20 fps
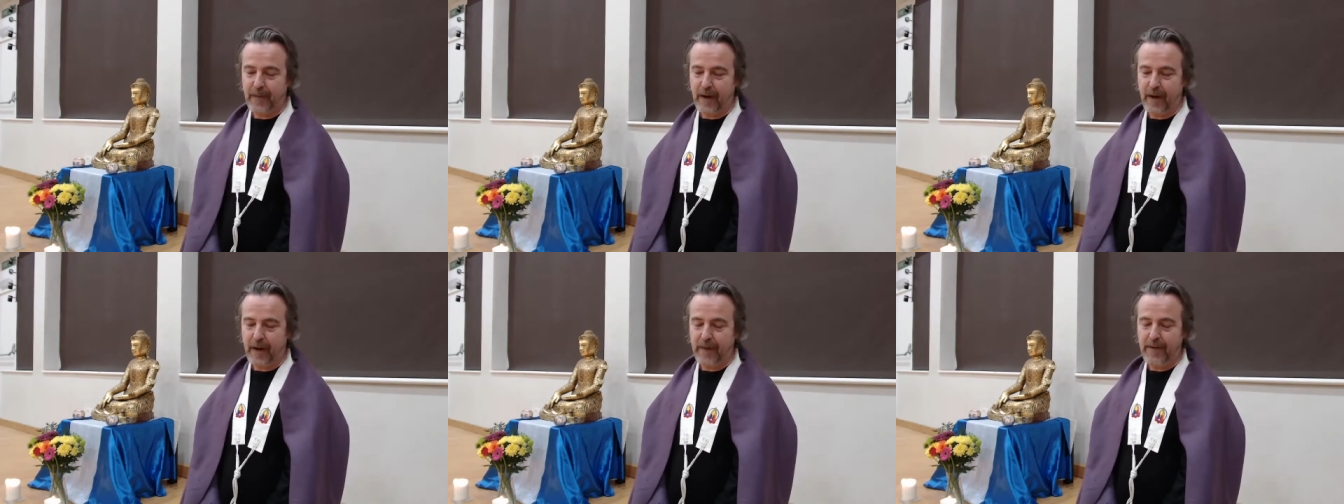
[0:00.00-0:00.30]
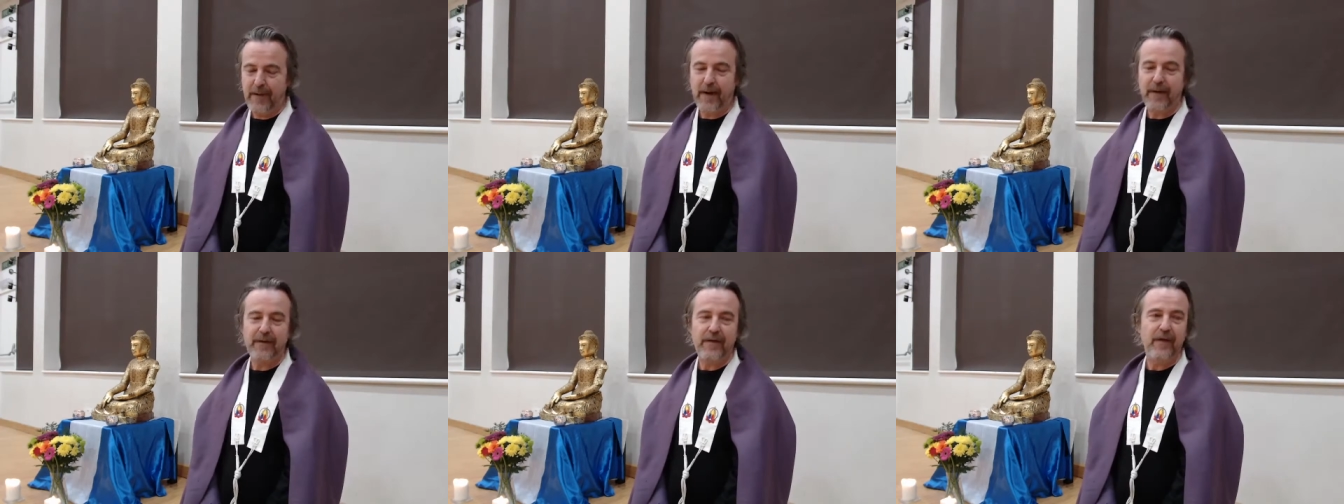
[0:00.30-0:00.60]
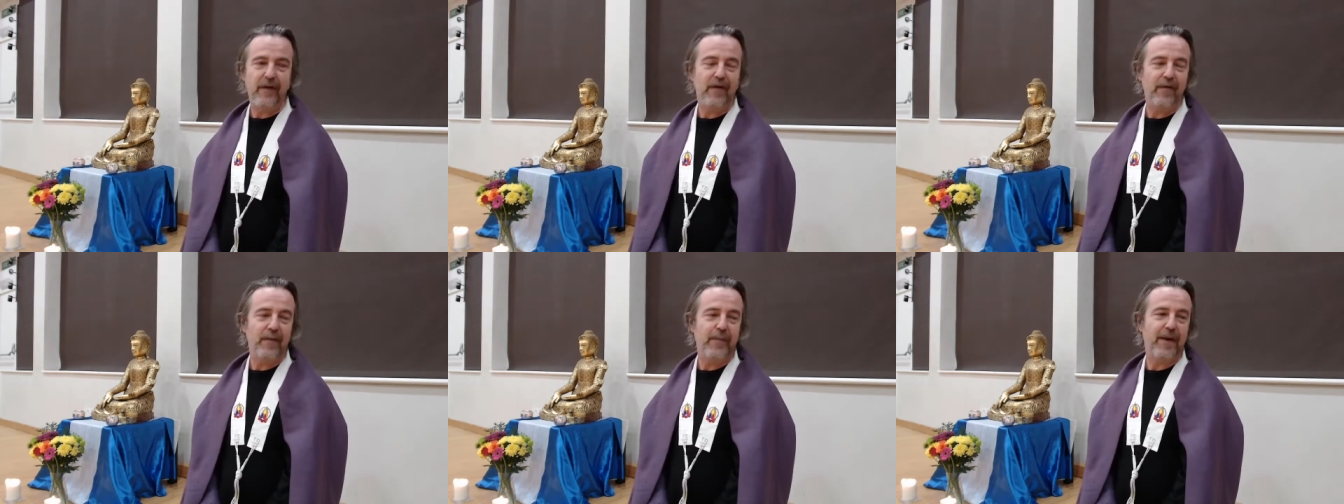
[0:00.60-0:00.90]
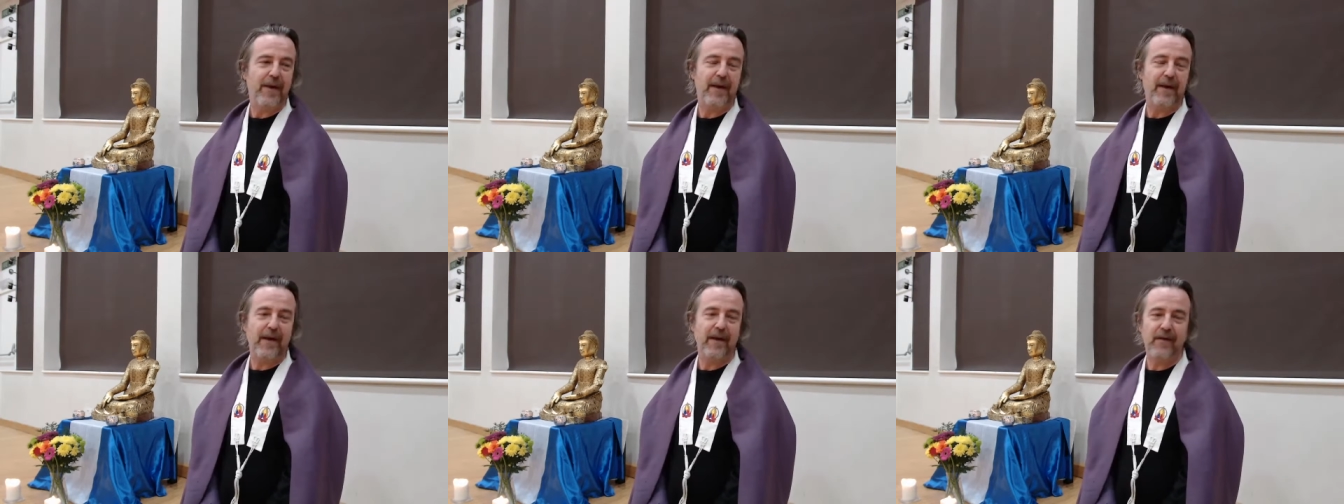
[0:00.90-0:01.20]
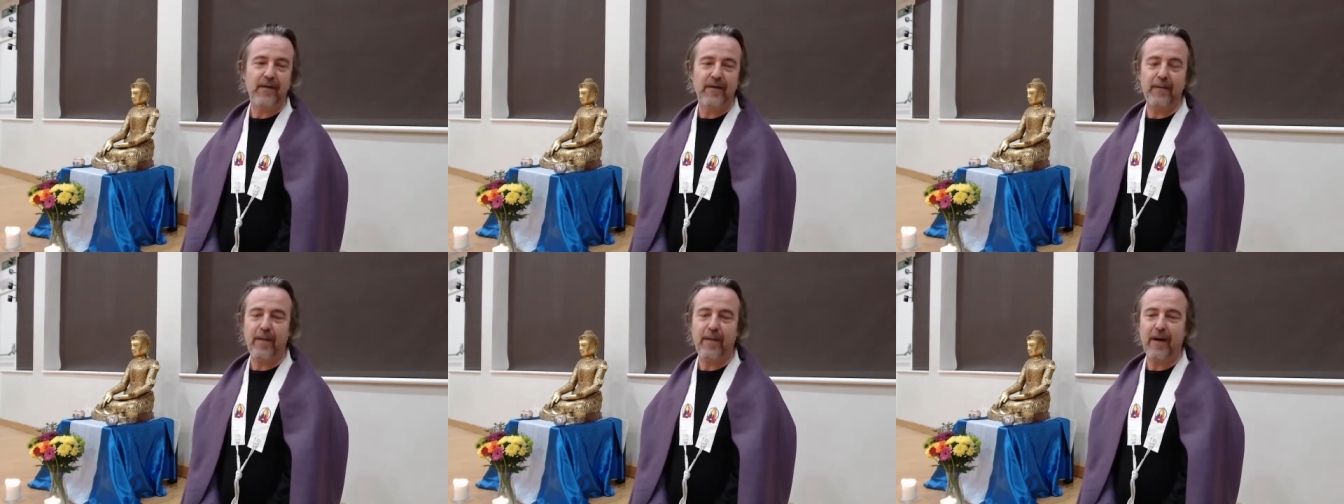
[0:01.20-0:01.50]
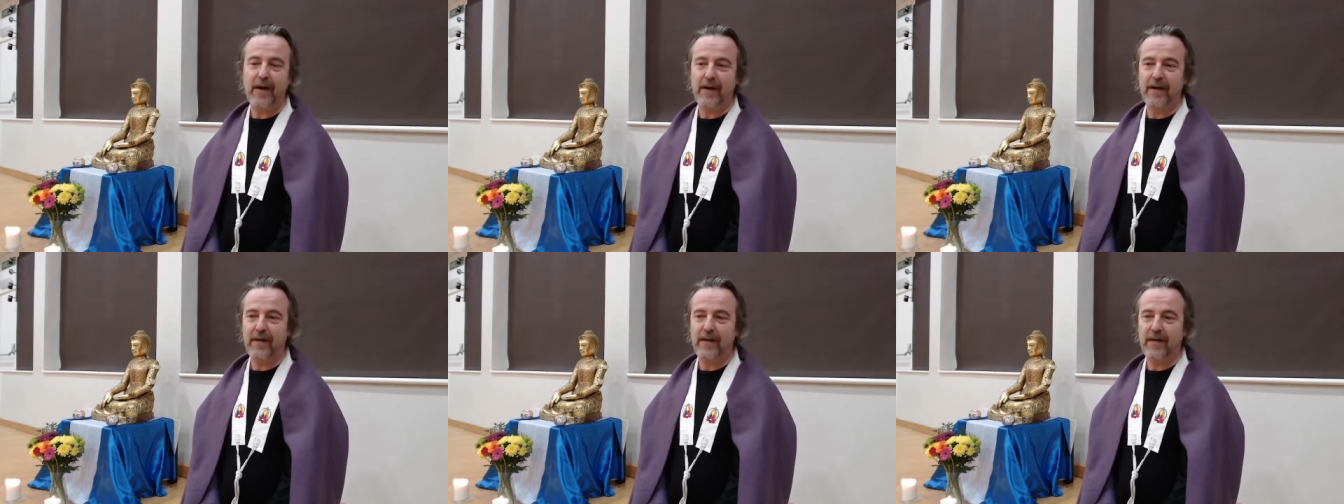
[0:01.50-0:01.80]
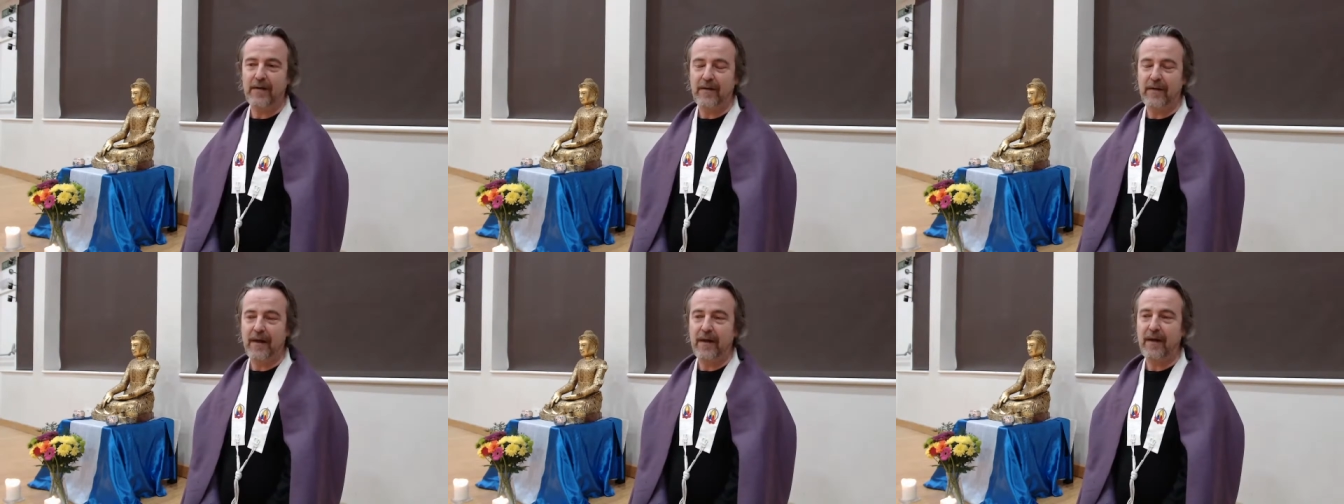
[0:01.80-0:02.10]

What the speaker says: And the idea of beginner's mind is